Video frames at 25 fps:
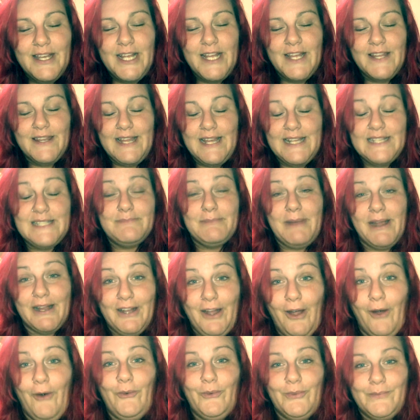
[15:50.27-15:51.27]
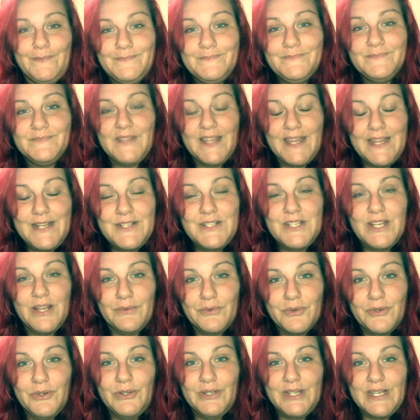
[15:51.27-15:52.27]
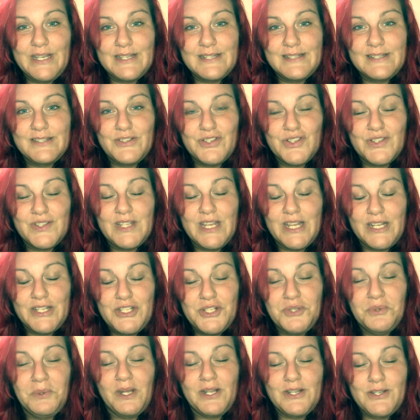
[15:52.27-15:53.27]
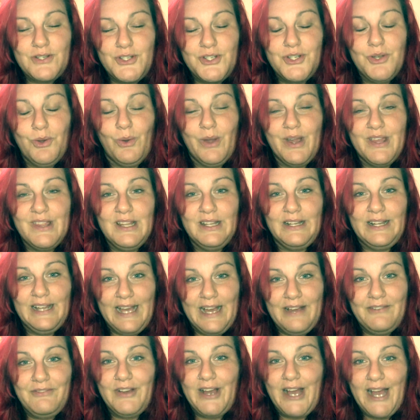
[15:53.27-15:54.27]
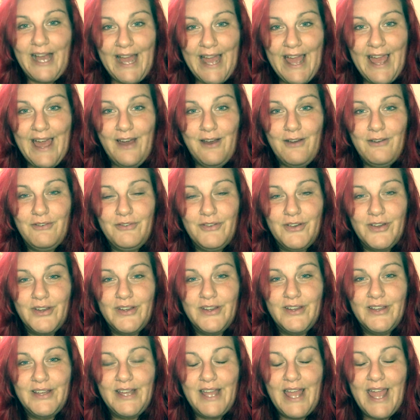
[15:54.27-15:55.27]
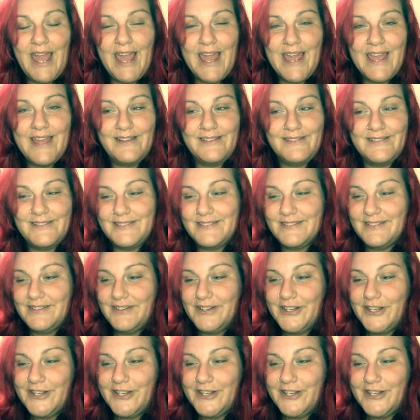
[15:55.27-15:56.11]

That's my goal in general, is just to enjoy the life I have and